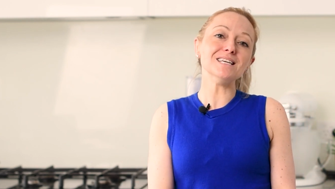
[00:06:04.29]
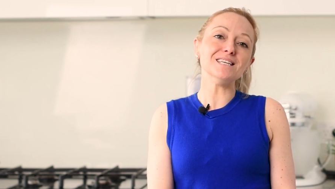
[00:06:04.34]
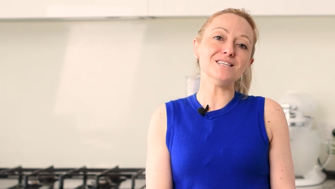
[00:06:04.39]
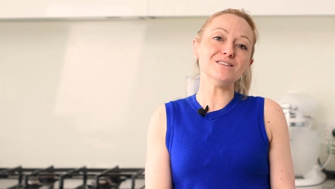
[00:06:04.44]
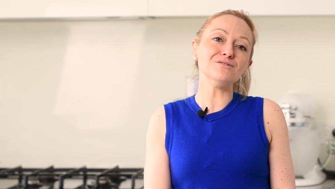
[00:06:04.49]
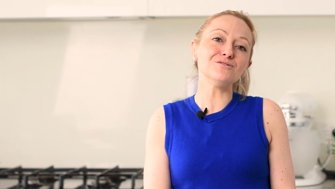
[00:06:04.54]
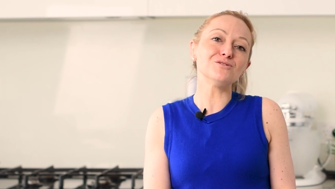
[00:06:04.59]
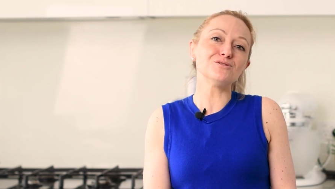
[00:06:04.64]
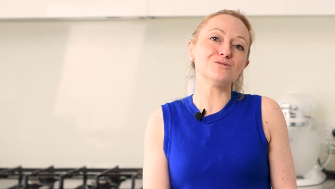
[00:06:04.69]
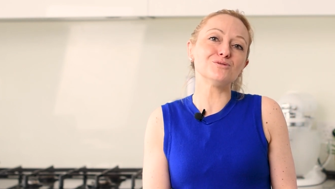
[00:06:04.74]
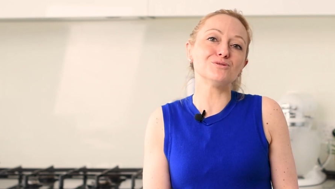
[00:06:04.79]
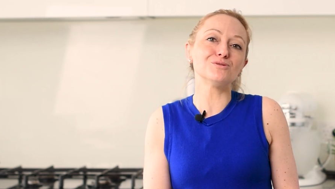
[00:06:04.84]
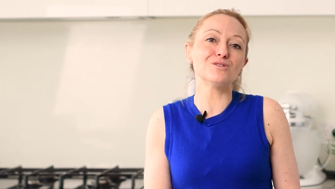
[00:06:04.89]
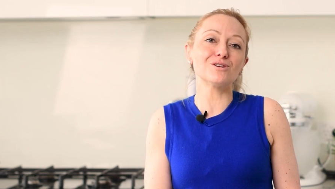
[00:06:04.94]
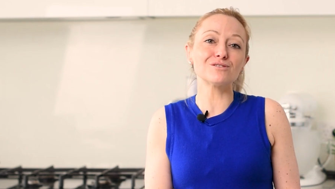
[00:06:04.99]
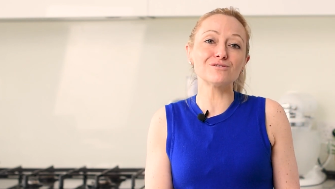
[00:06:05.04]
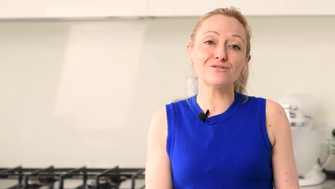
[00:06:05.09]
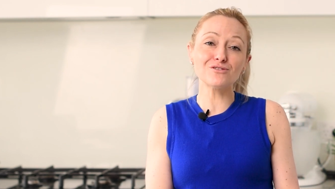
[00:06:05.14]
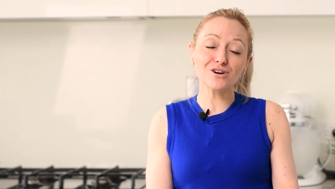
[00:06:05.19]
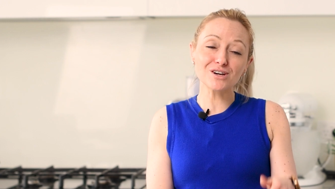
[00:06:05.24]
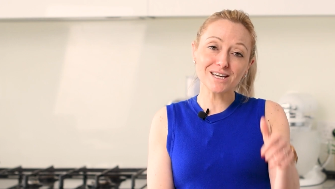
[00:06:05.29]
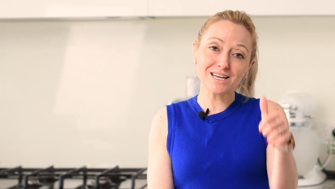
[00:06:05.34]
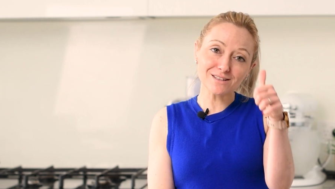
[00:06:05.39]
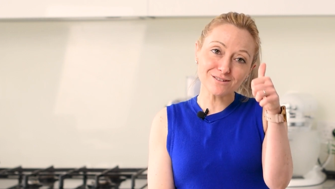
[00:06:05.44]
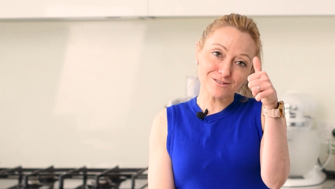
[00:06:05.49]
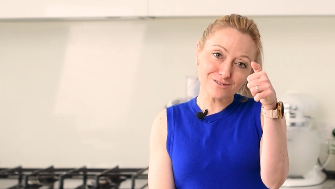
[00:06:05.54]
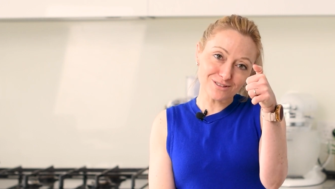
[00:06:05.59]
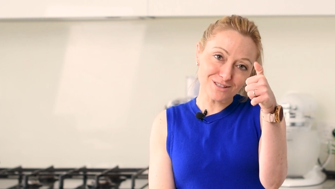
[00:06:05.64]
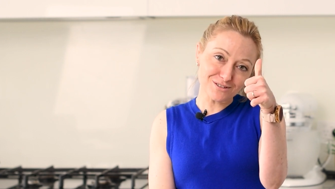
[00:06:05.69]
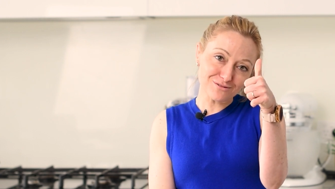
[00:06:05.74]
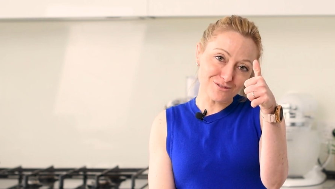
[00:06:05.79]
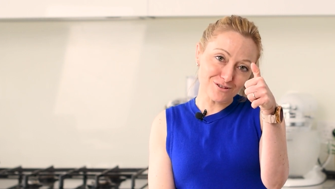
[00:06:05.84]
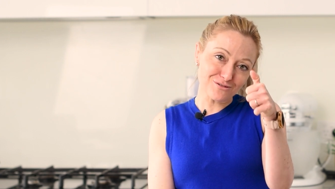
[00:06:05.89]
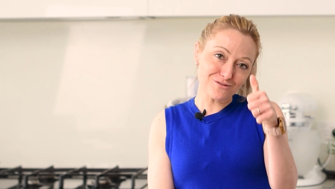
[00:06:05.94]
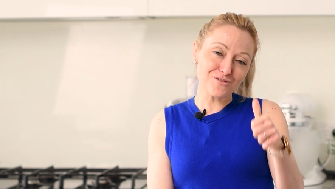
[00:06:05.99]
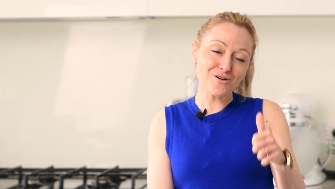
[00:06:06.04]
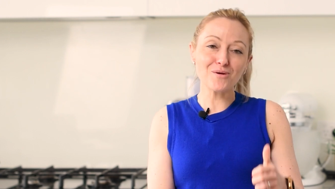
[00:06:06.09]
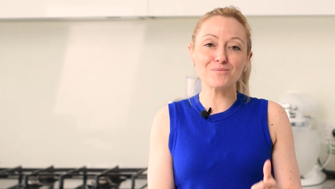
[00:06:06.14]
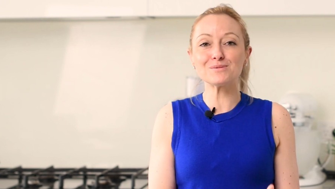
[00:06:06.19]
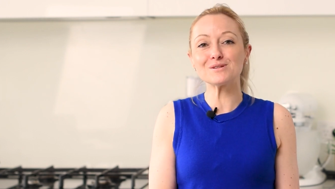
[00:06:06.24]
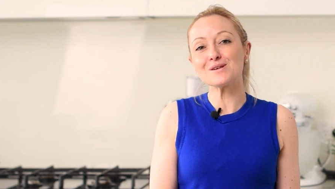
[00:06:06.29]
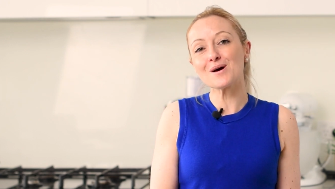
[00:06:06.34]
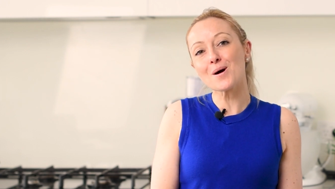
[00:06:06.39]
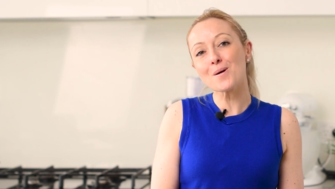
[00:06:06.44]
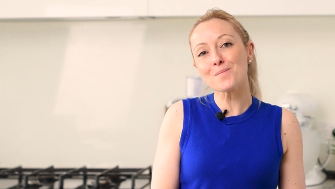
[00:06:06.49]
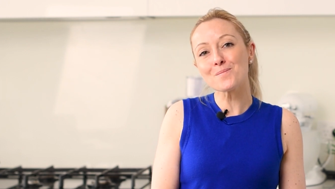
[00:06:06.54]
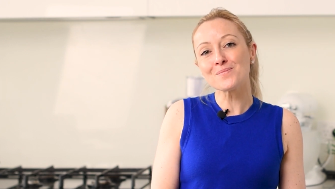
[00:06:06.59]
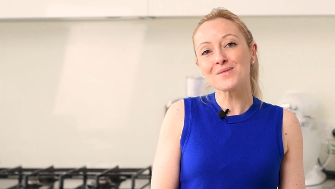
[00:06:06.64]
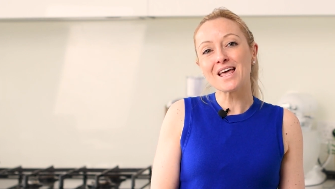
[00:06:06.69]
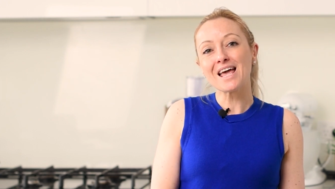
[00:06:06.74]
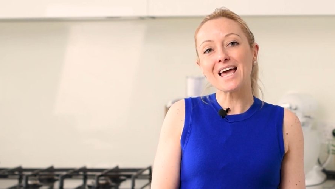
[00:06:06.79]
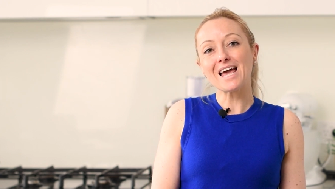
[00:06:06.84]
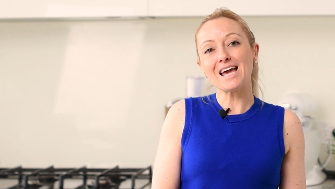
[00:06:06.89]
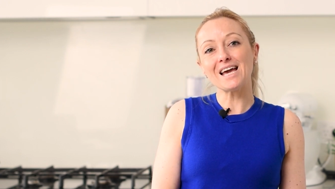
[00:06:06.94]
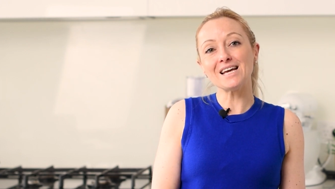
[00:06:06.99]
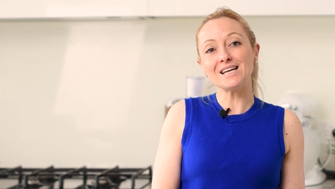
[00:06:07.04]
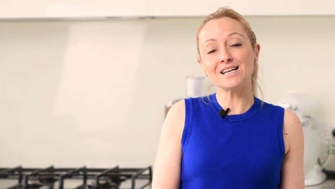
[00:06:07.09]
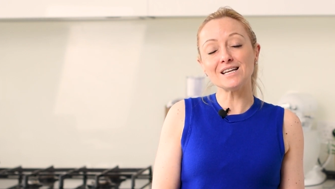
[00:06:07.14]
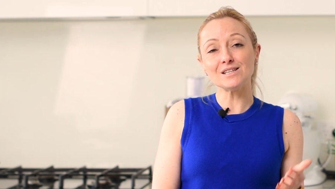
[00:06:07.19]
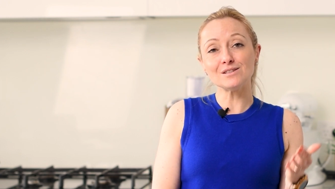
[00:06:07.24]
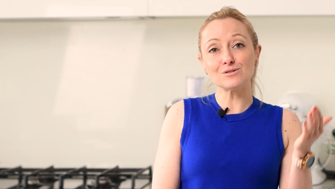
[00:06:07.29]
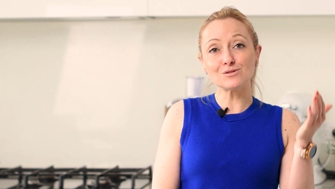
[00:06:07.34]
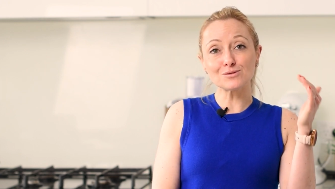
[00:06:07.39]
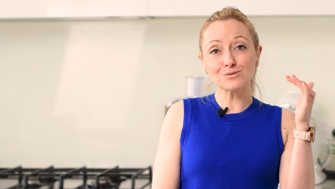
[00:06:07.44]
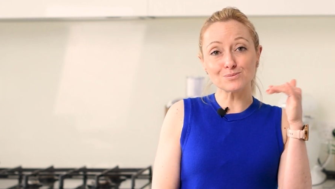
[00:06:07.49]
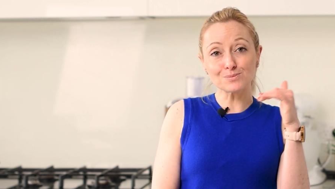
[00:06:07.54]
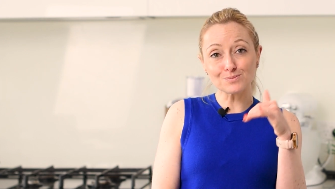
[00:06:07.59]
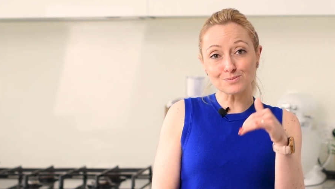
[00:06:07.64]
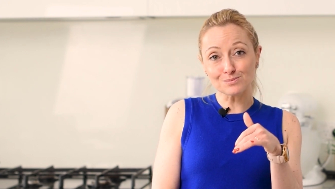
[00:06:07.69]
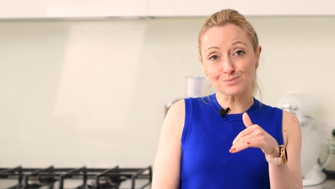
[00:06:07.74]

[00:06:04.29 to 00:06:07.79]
If you do, don't forget to give a thumbs up and to